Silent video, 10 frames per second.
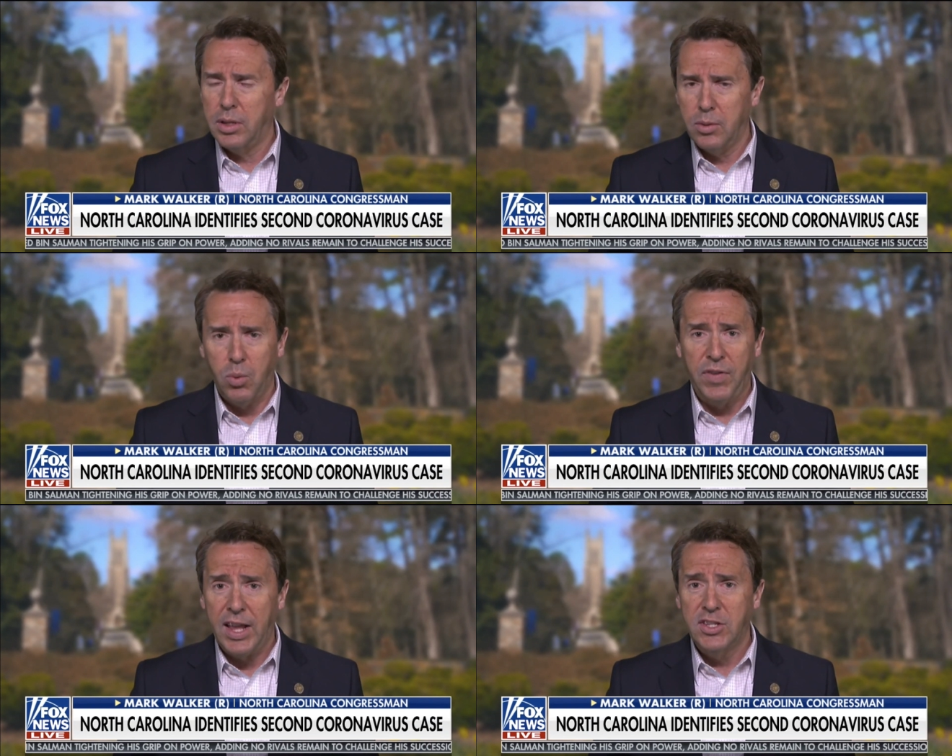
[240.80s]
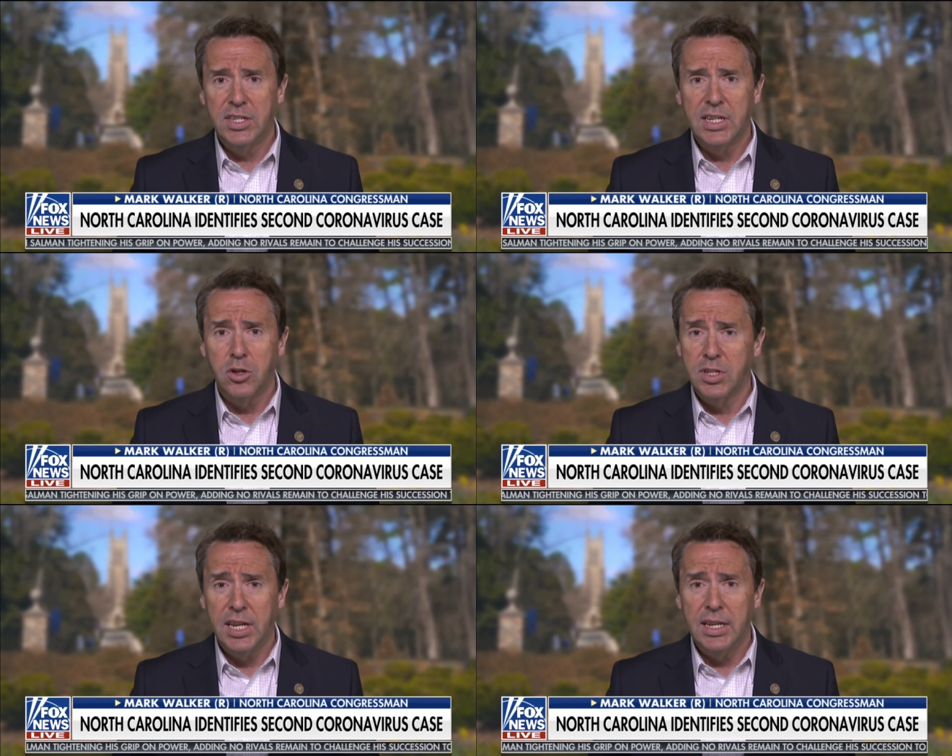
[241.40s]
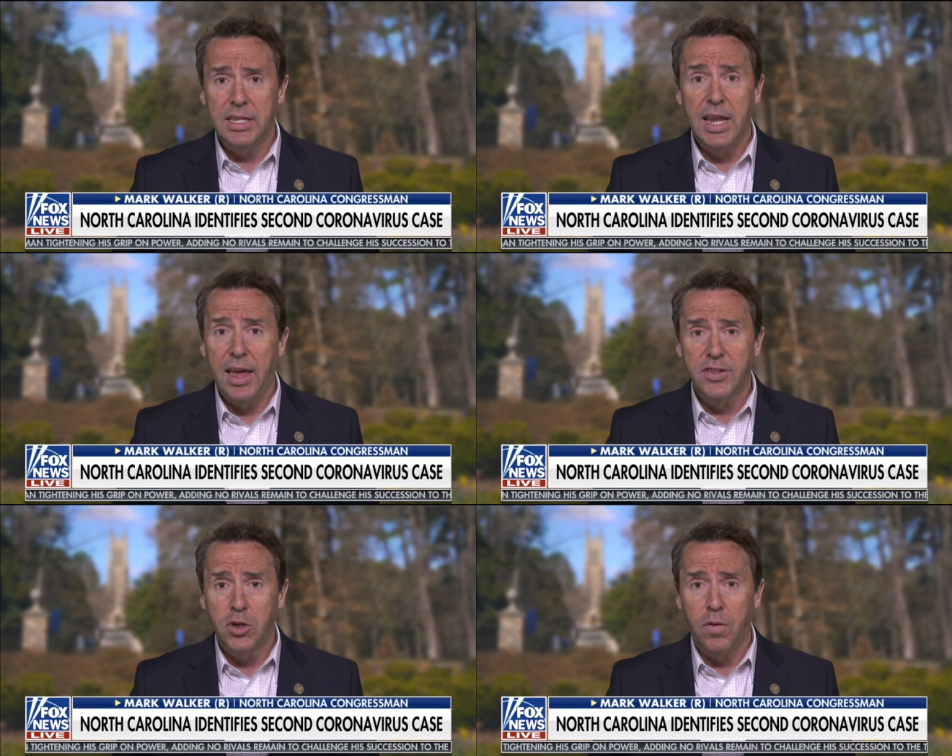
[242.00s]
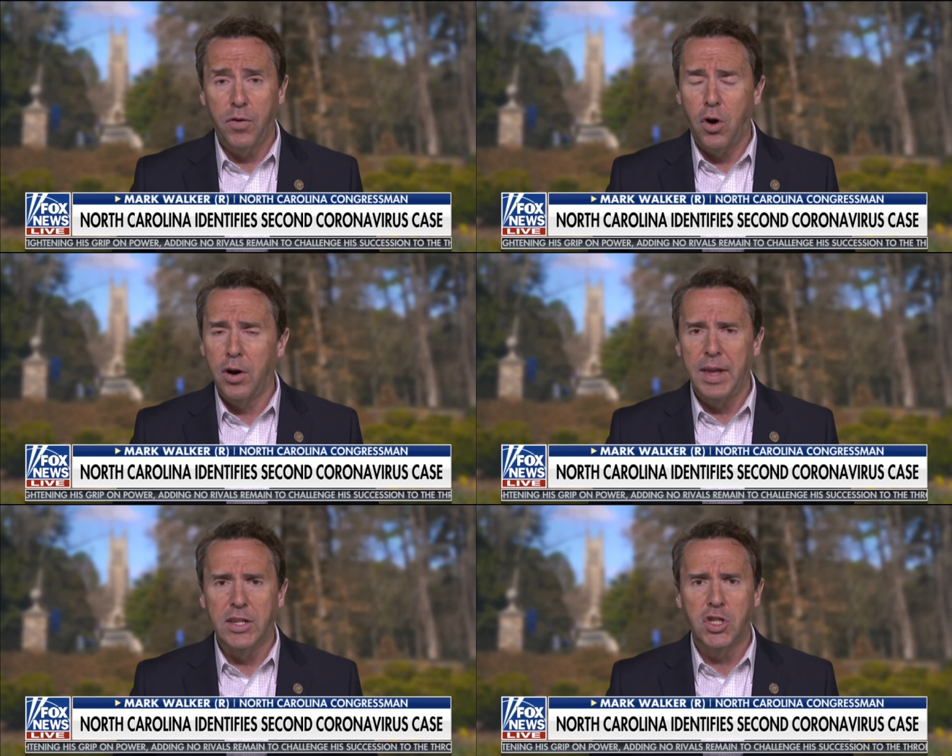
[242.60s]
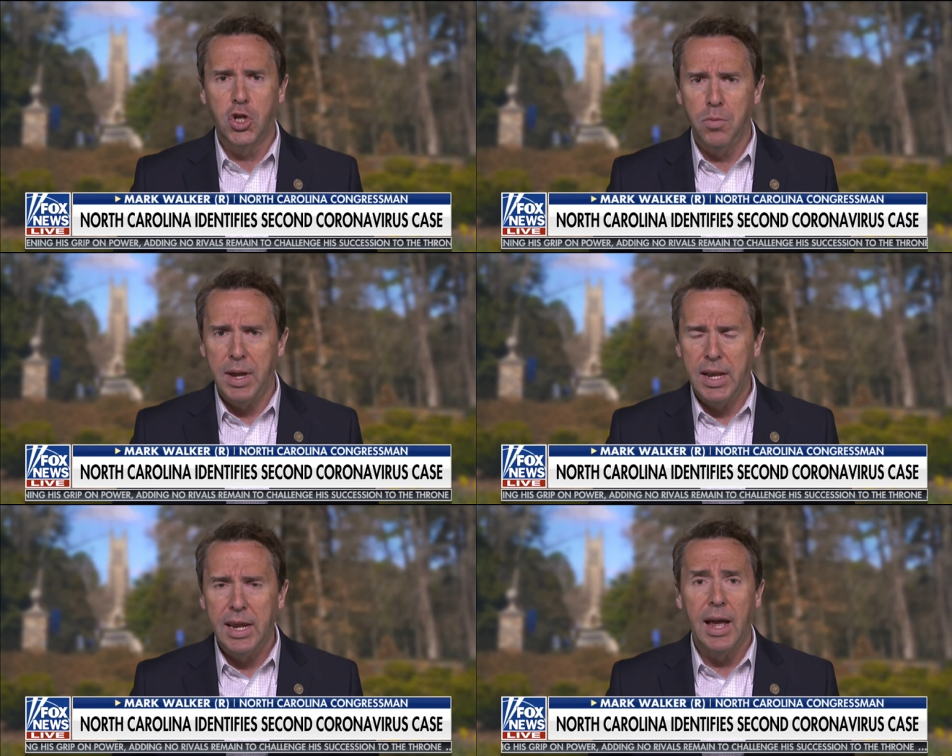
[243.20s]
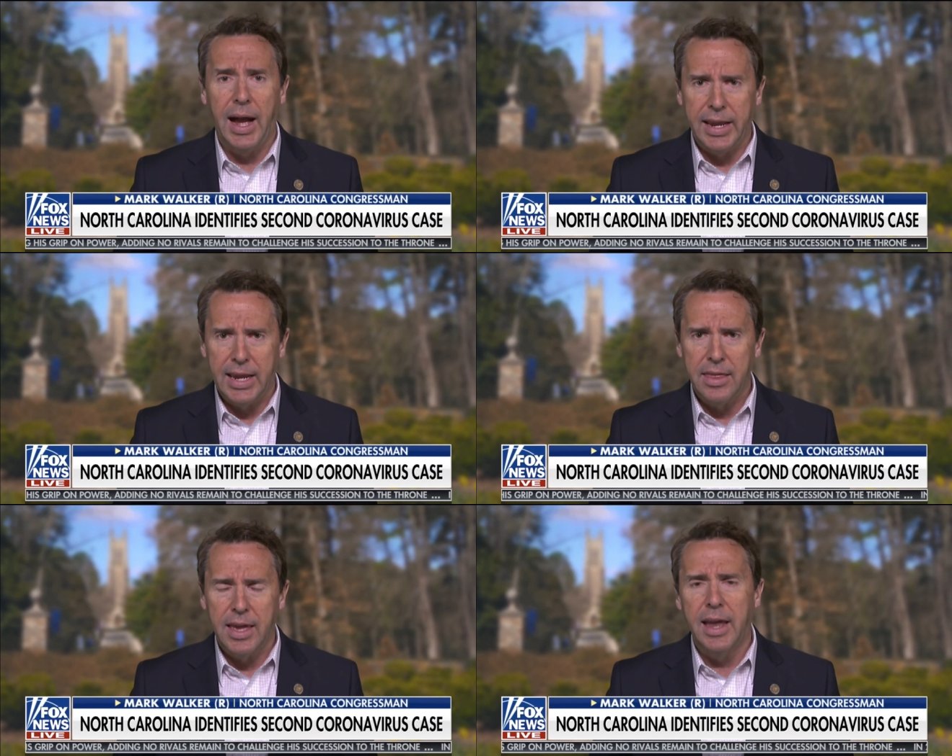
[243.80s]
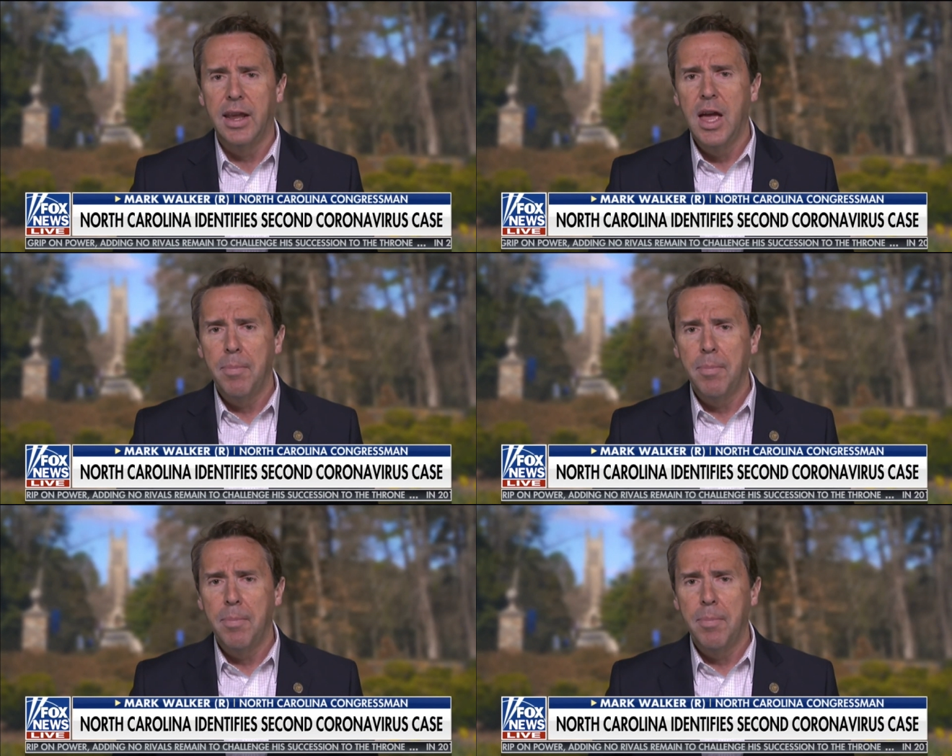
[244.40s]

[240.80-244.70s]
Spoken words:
We've had 16 deaths so far. It's too many. I get that.